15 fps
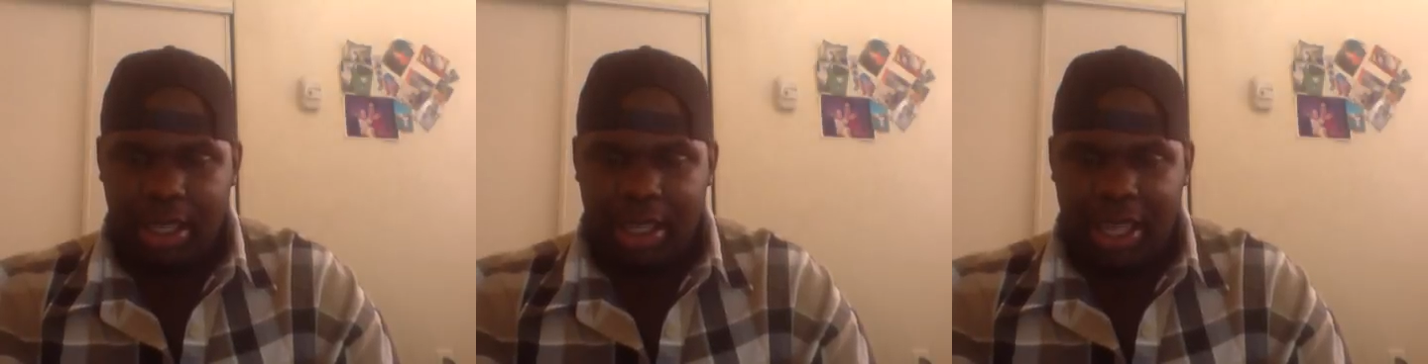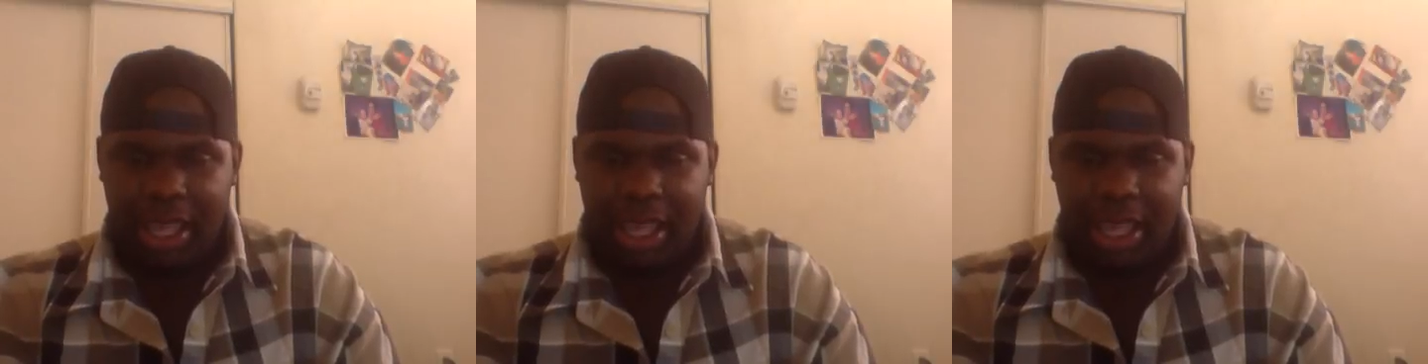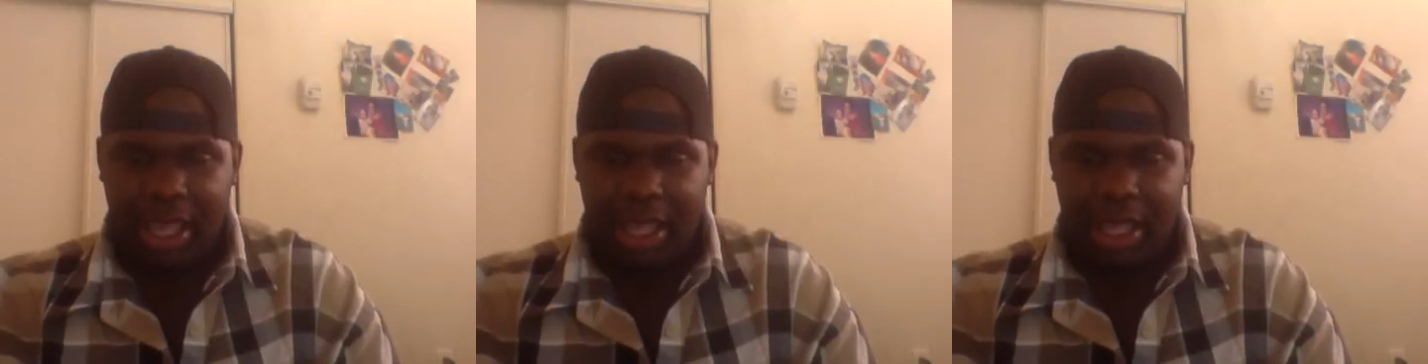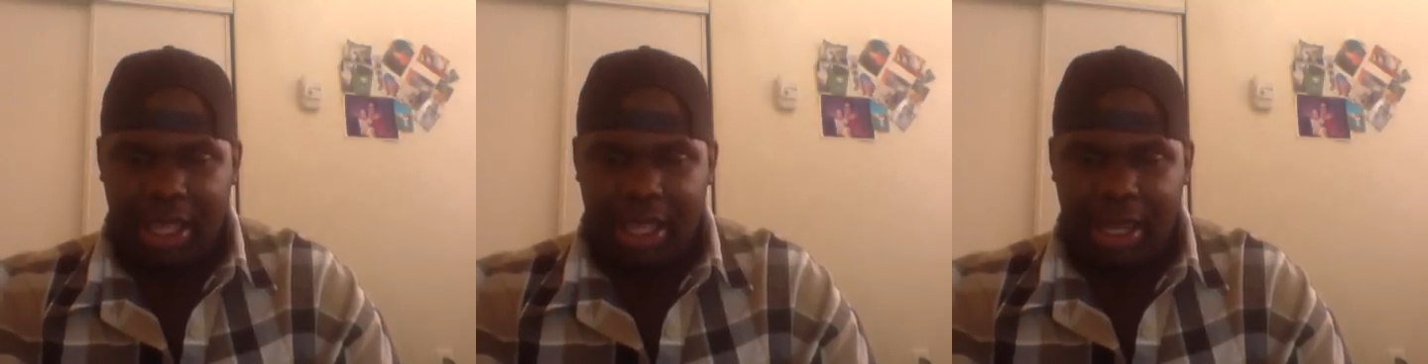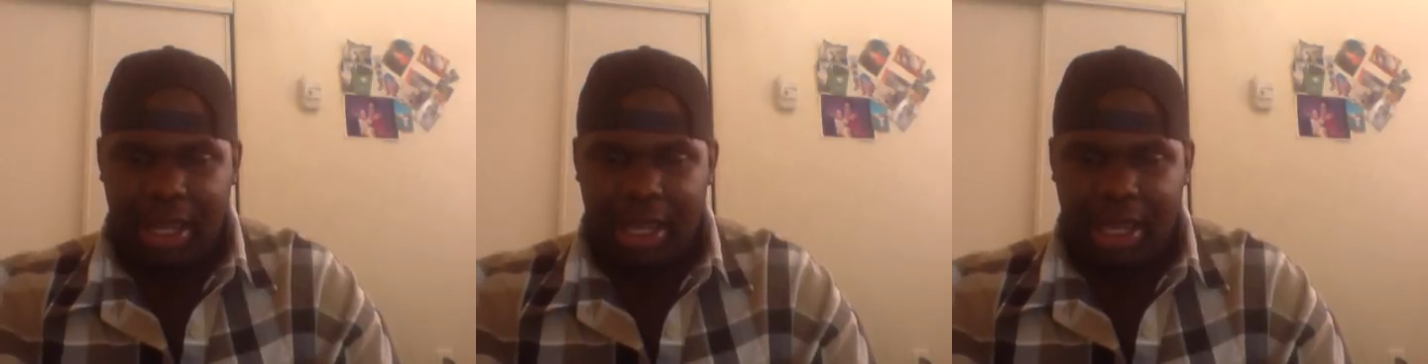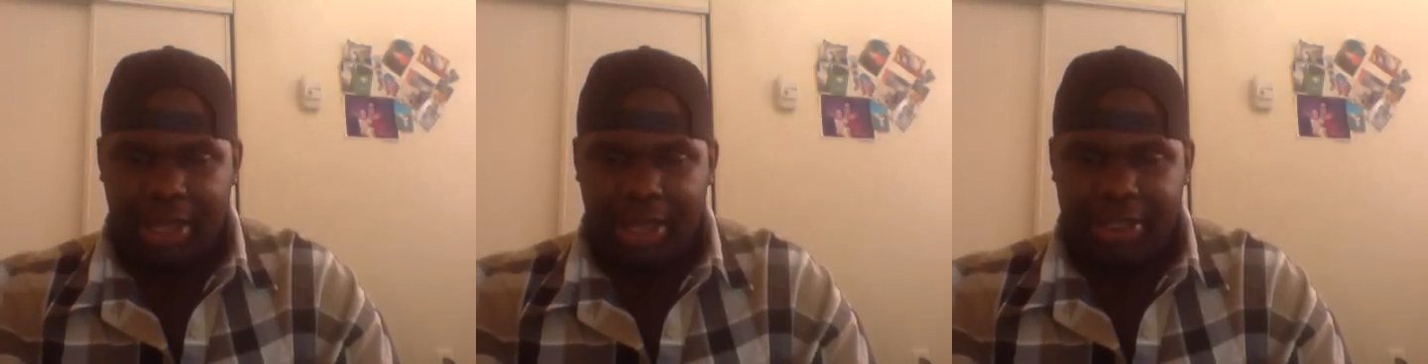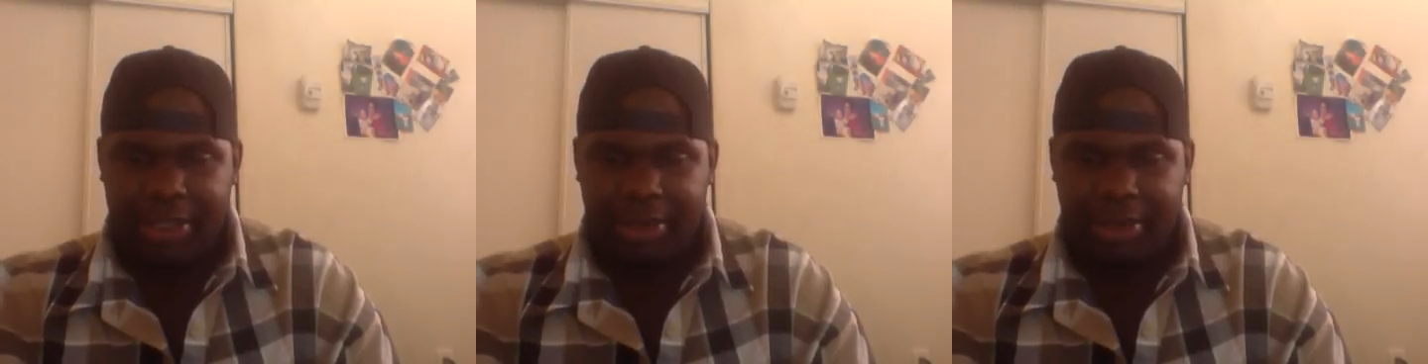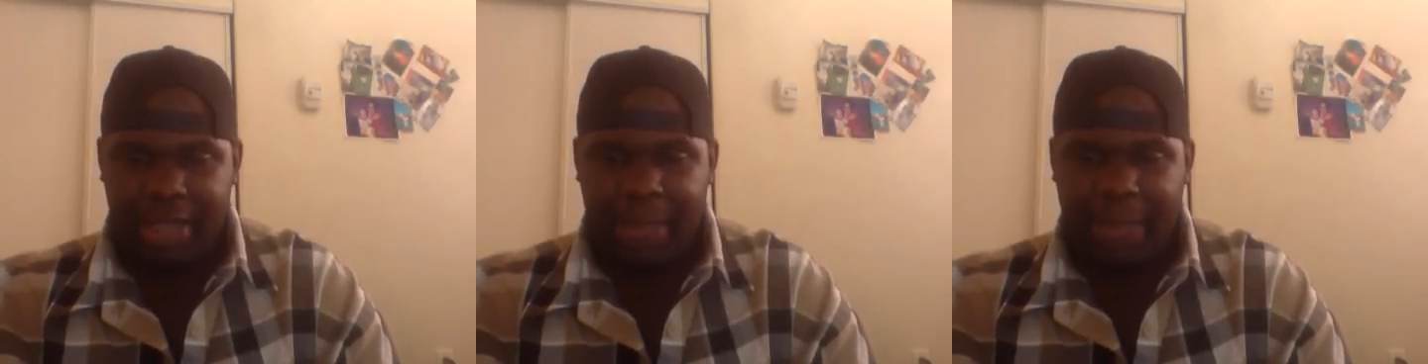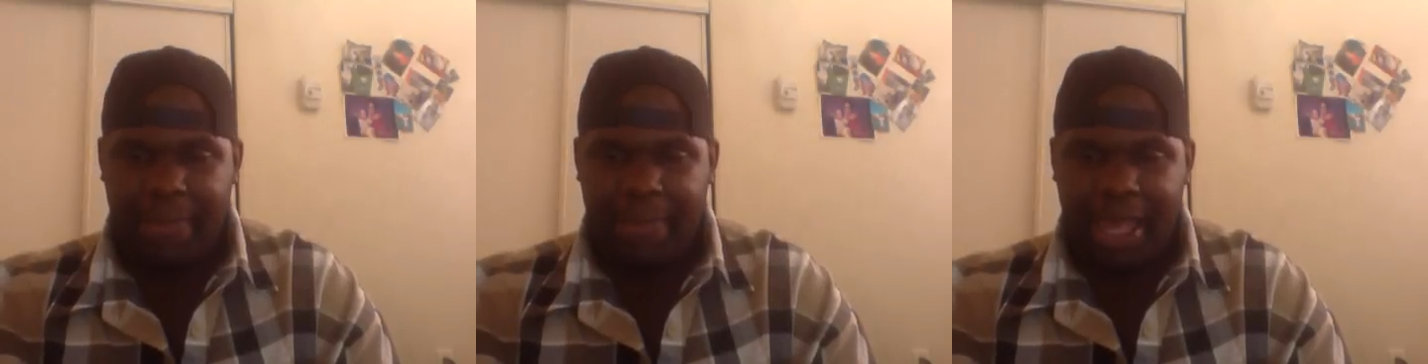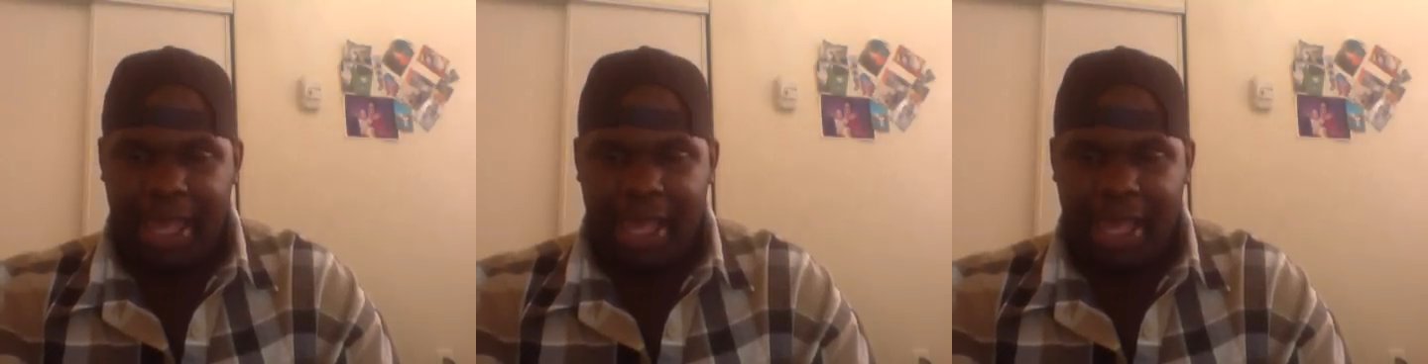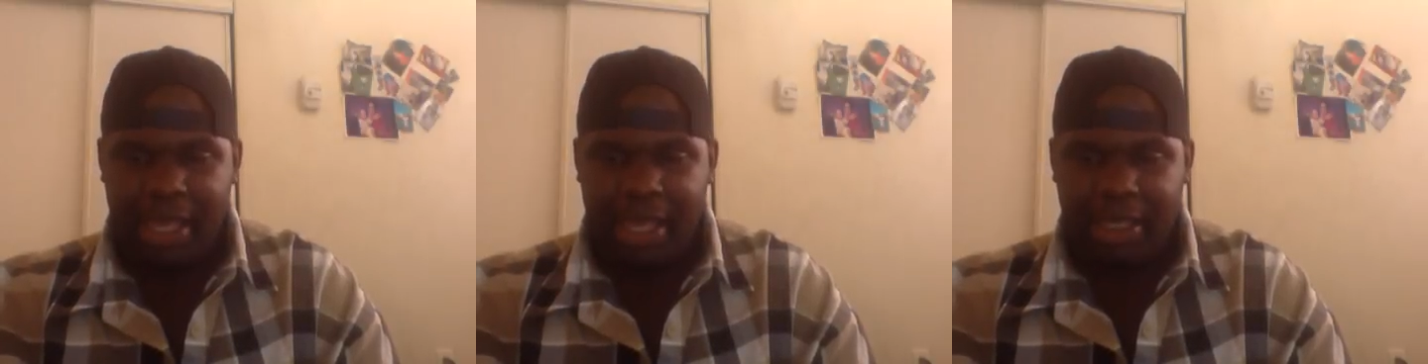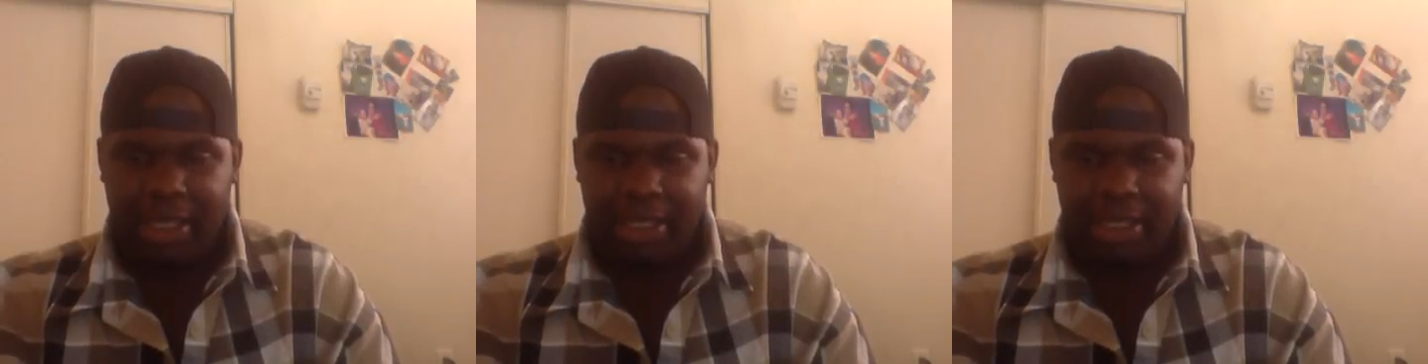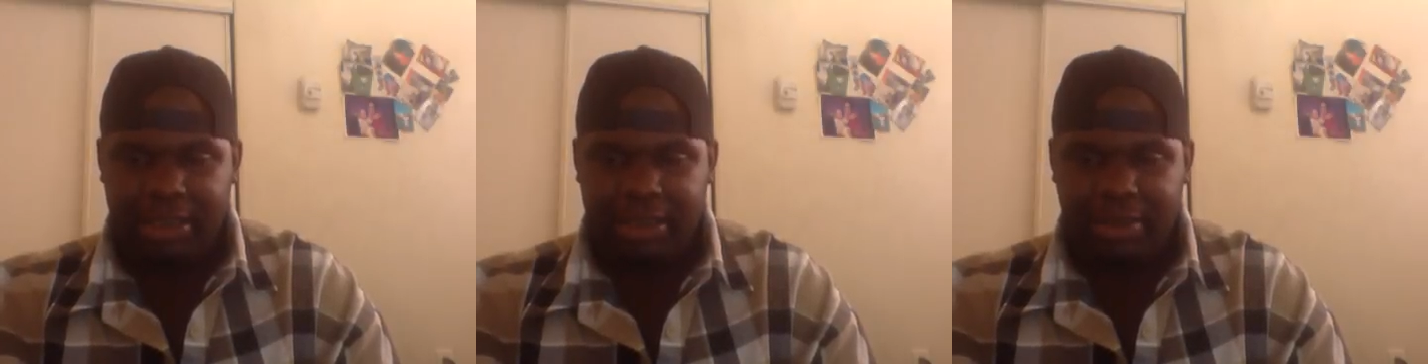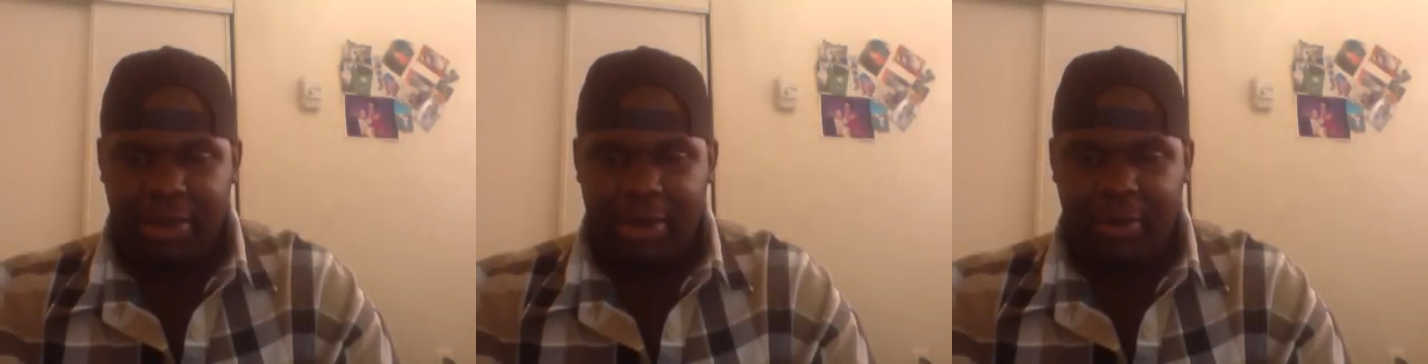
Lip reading: and I got mad and cussed him out,